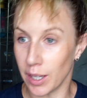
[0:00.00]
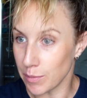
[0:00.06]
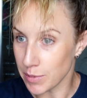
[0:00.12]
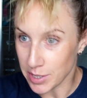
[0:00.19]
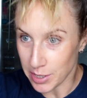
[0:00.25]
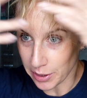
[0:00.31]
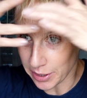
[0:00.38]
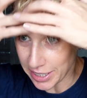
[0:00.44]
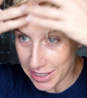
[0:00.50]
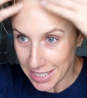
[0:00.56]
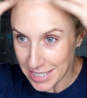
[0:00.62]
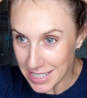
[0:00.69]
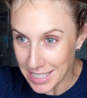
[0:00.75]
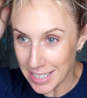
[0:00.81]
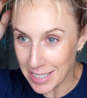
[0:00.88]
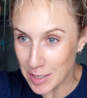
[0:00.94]
I'm sorry,
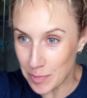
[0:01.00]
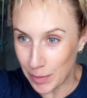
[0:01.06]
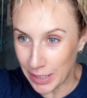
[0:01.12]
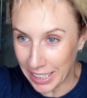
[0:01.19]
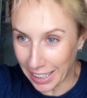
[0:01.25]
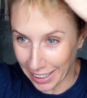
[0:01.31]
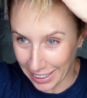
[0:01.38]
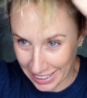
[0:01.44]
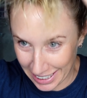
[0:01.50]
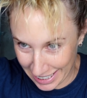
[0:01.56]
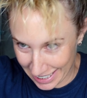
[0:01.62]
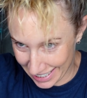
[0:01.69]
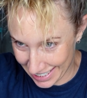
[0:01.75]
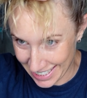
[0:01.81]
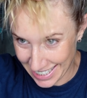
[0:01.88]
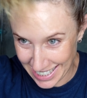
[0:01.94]
this looks
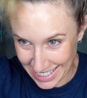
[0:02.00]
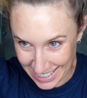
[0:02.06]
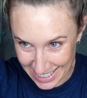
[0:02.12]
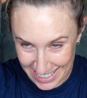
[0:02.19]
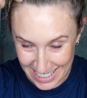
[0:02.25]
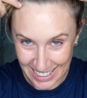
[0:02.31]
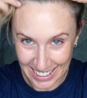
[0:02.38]
bananas.